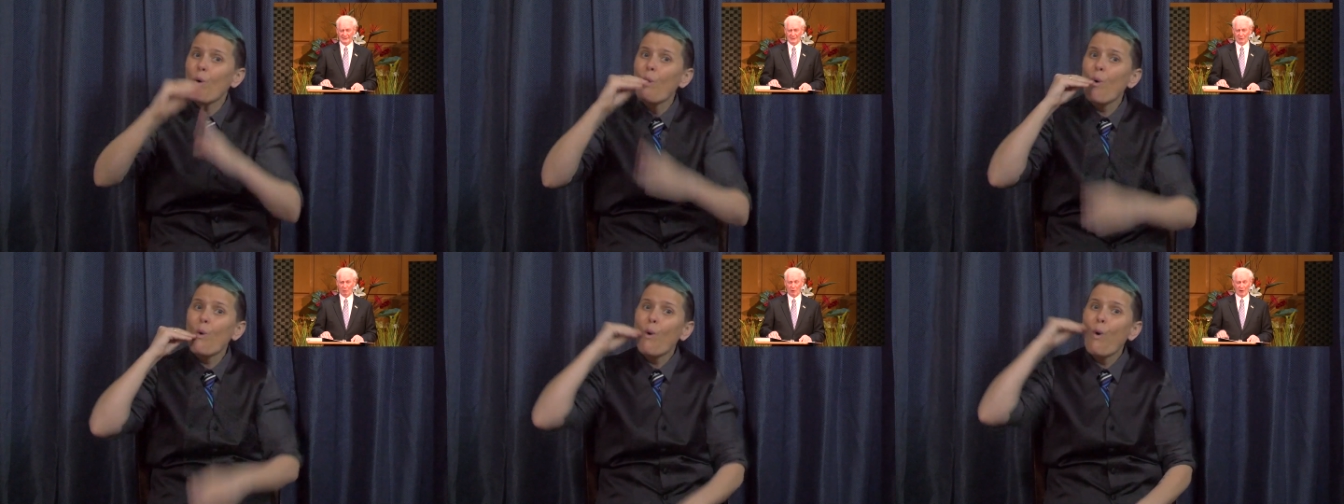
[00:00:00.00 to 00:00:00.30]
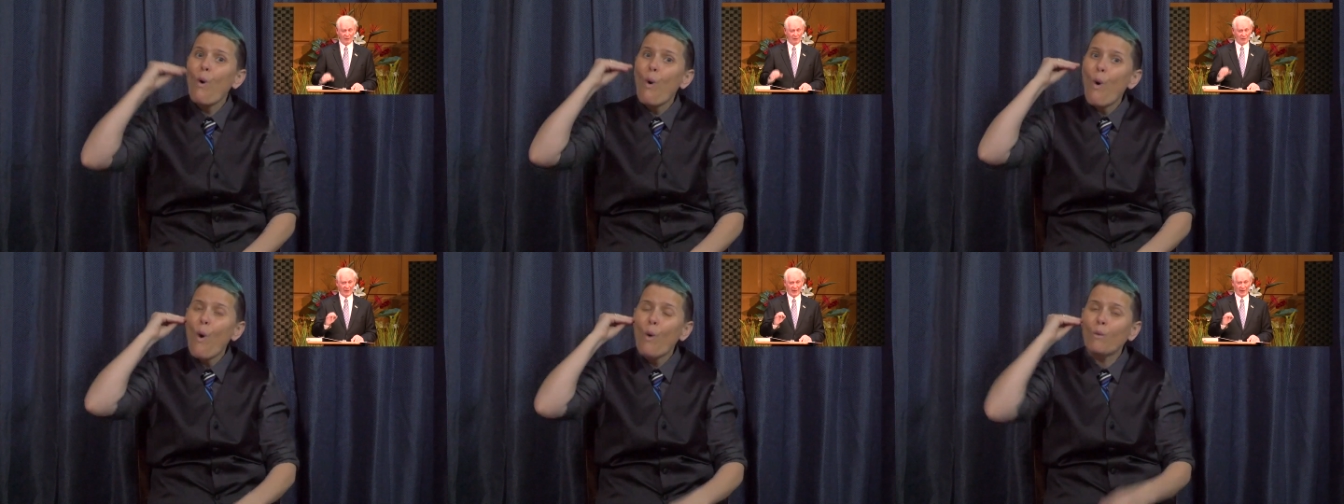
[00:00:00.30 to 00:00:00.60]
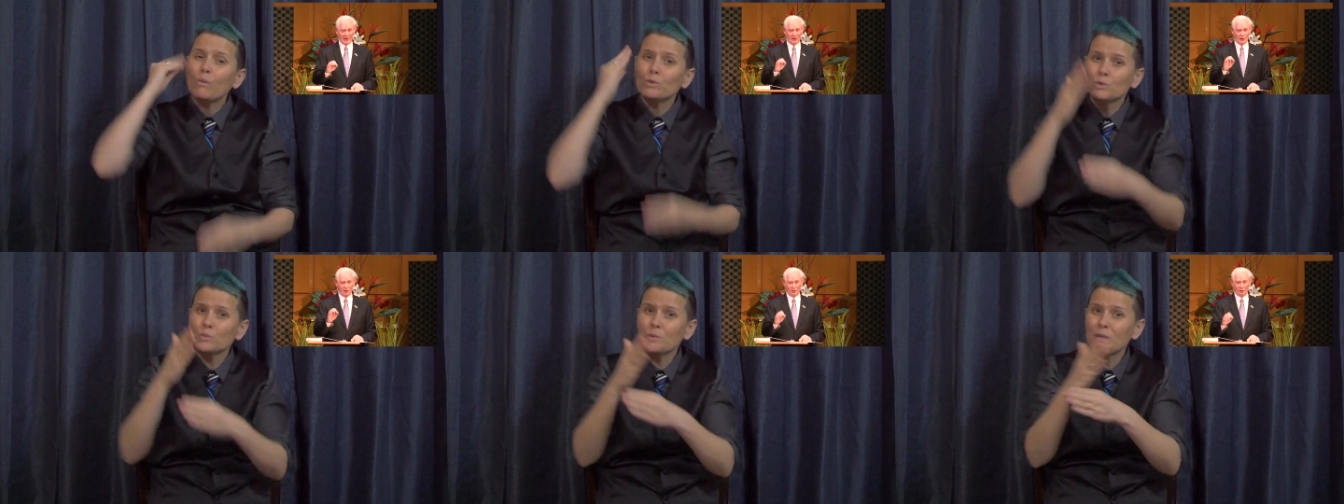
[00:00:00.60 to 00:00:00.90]
Whether
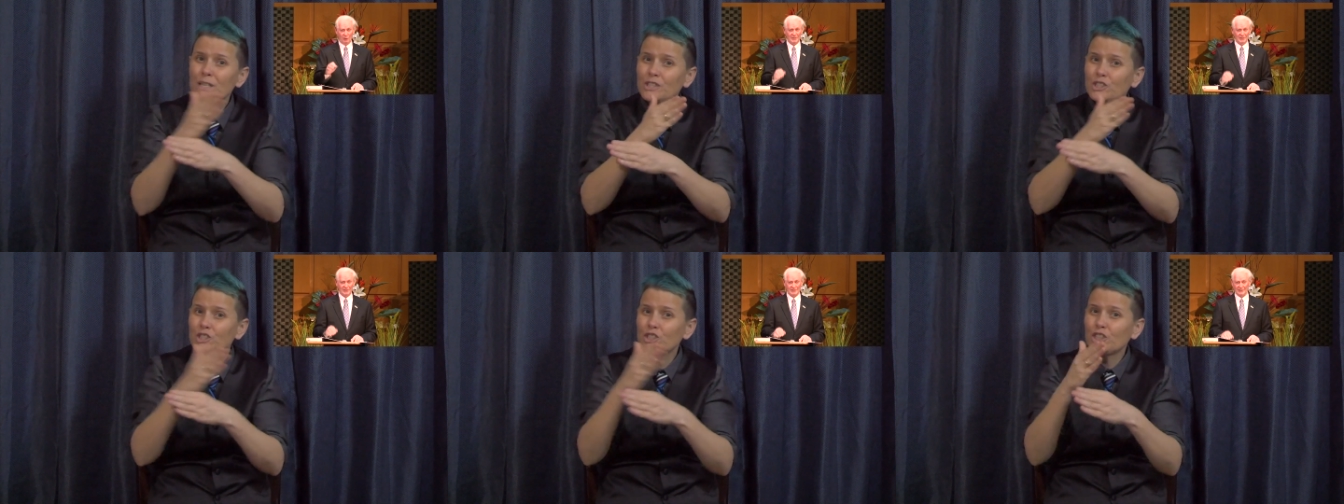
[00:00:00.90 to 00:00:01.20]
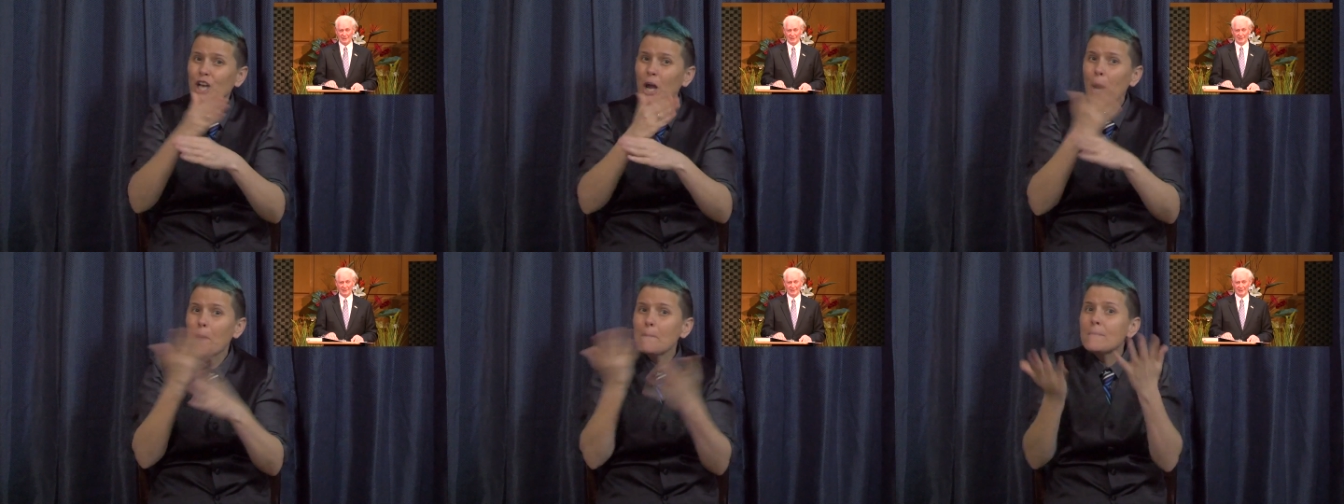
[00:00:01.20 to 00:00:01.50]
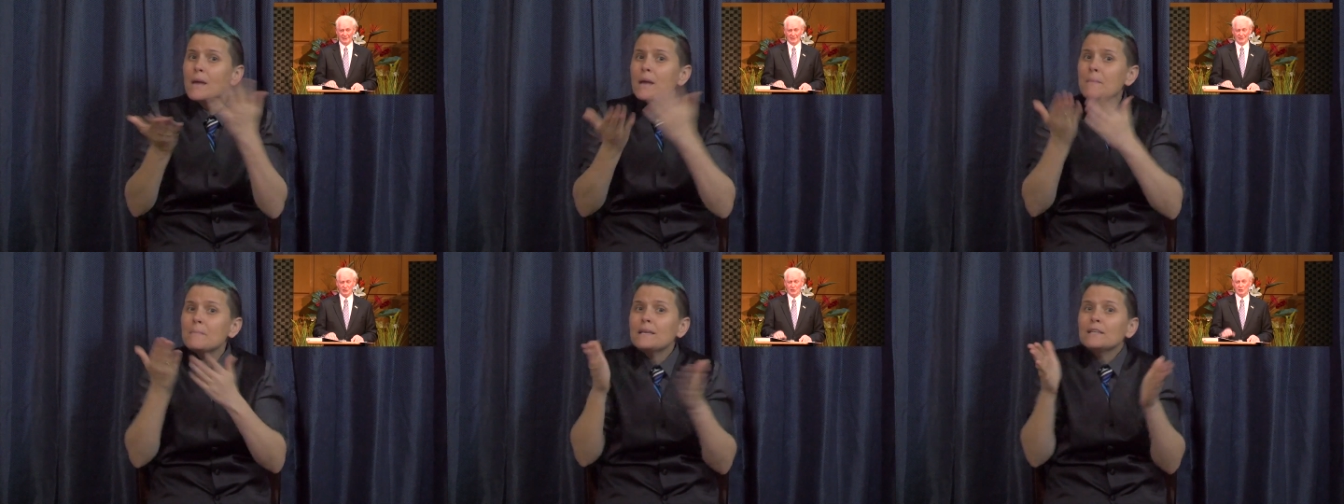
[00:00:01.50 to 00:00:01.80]
that home is a
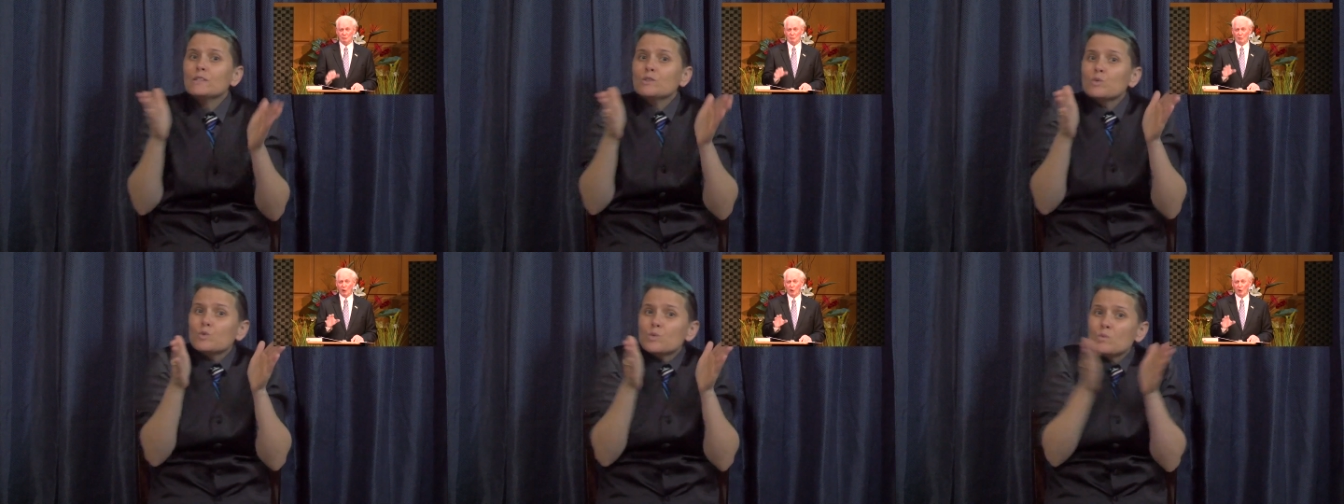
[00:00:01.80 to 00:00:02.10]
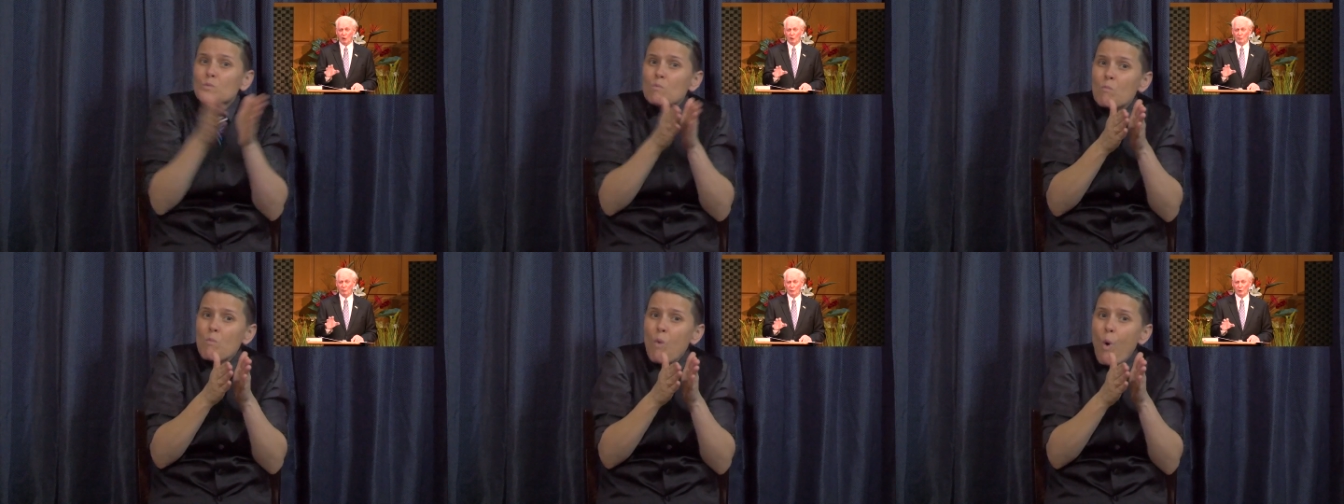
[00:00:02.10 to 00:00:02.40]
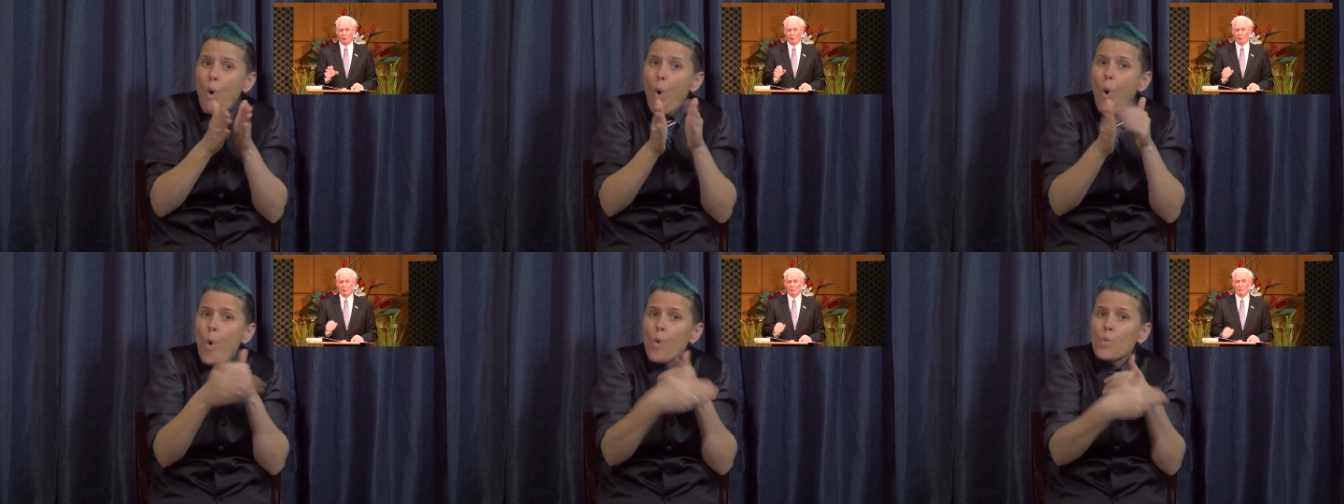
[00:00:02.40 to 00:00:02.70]
small
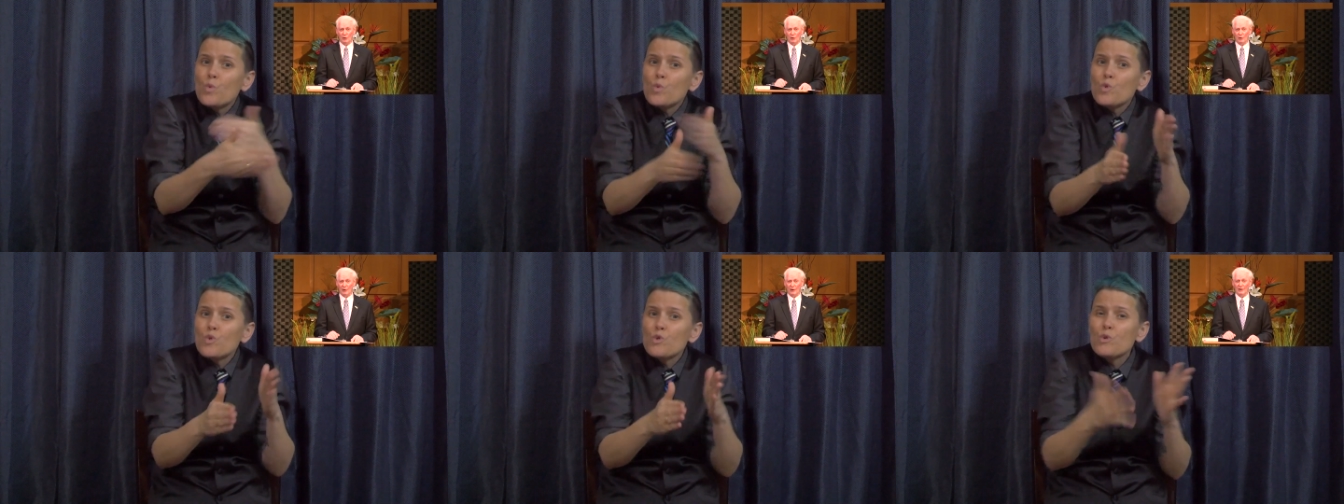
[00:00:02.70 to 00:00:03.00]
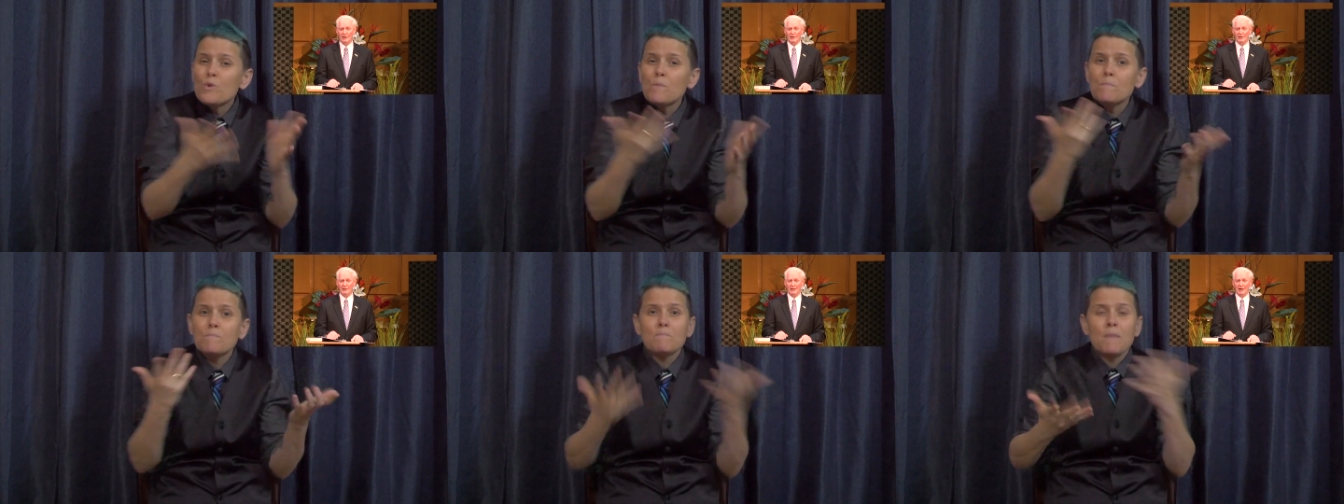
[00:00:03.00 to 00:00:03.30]
room or